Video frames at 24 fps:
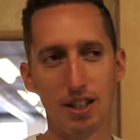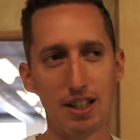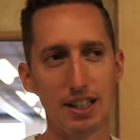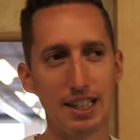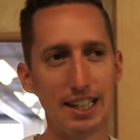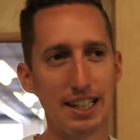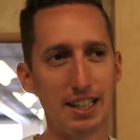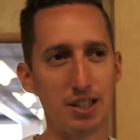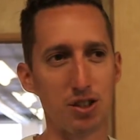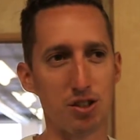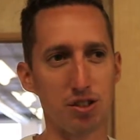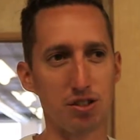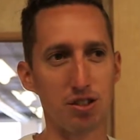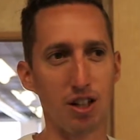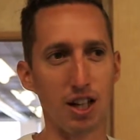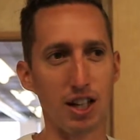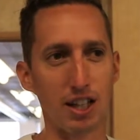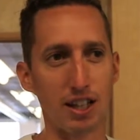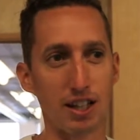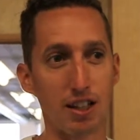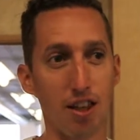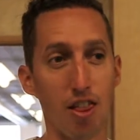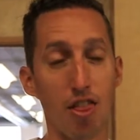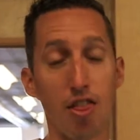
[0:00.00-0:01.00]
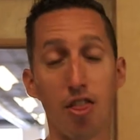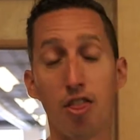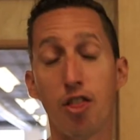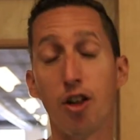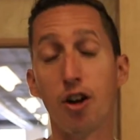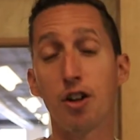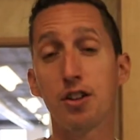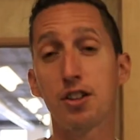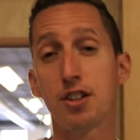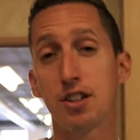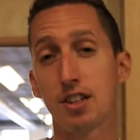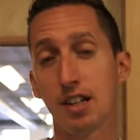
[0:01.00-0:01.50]
is like
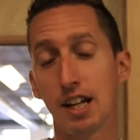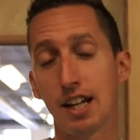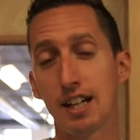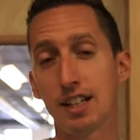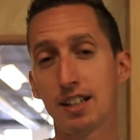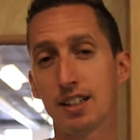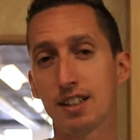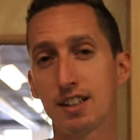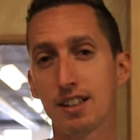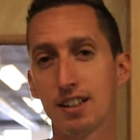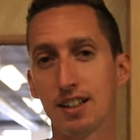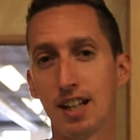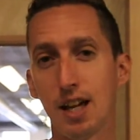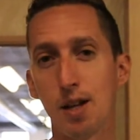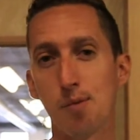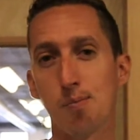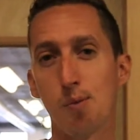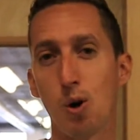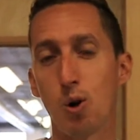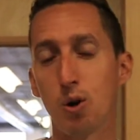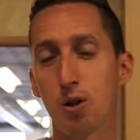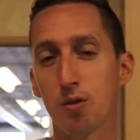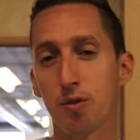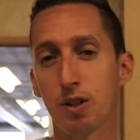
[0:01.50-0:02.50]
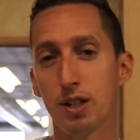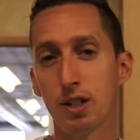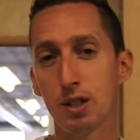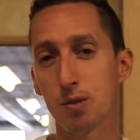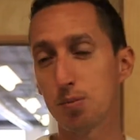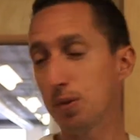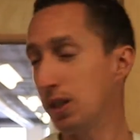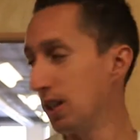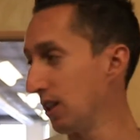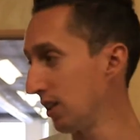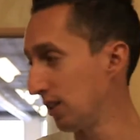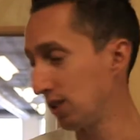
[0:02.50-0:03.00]
the thing that motivated
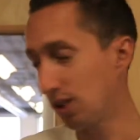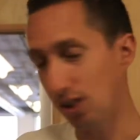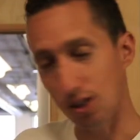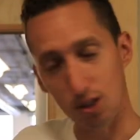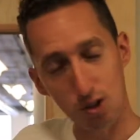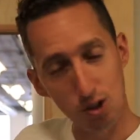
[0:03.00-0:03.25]
me to